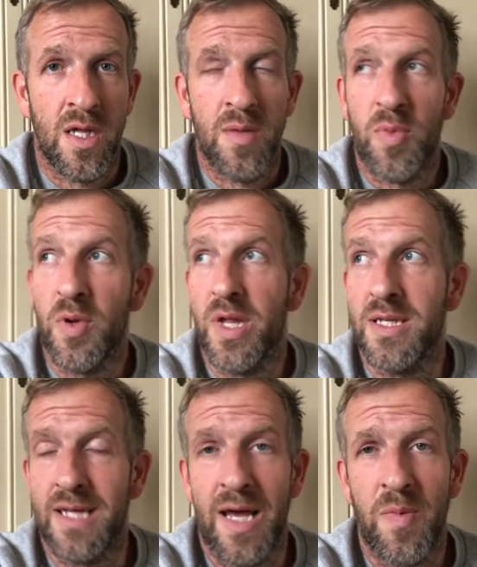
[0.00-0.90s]
But it's
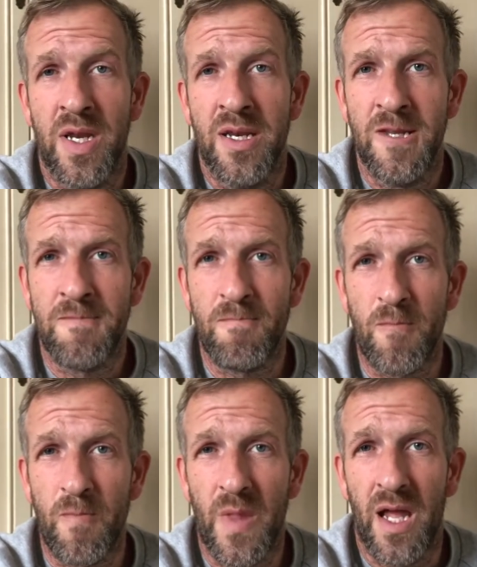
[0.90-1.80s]
happening.
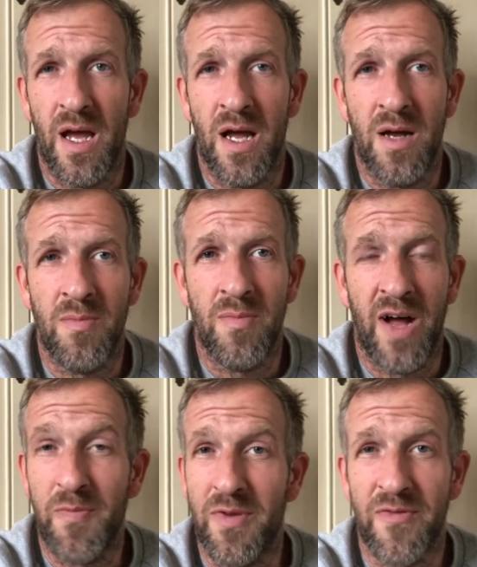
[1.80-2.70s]

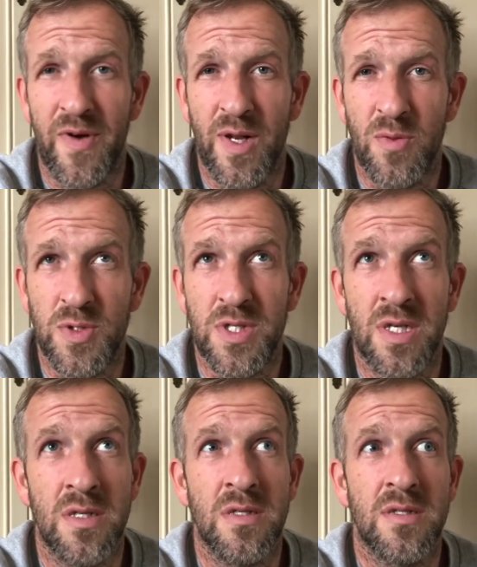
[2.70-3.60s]
I've been furloughed
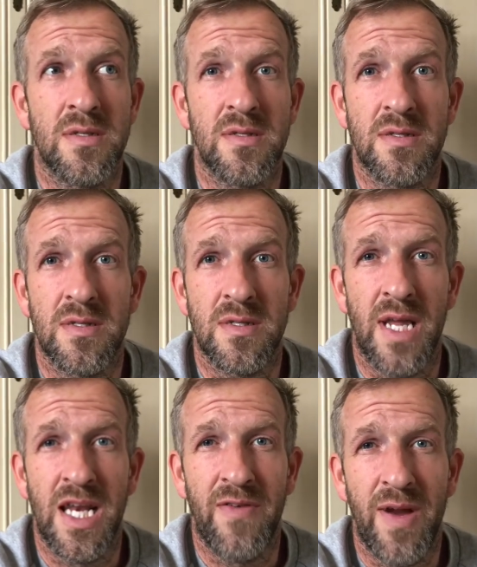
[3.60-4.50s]
since
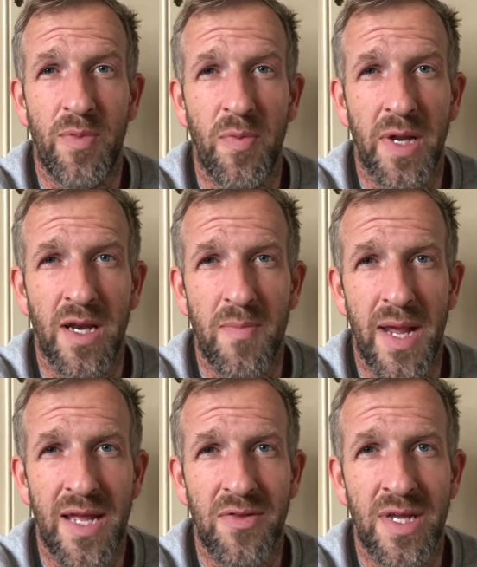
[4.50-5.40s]
end of April, beginning of May,
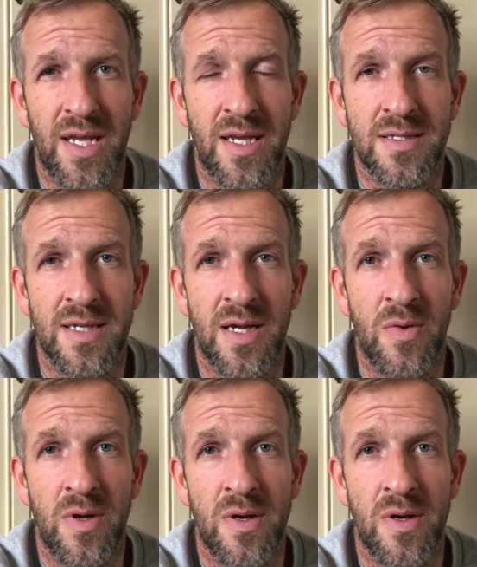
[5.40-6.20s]
I think it is now.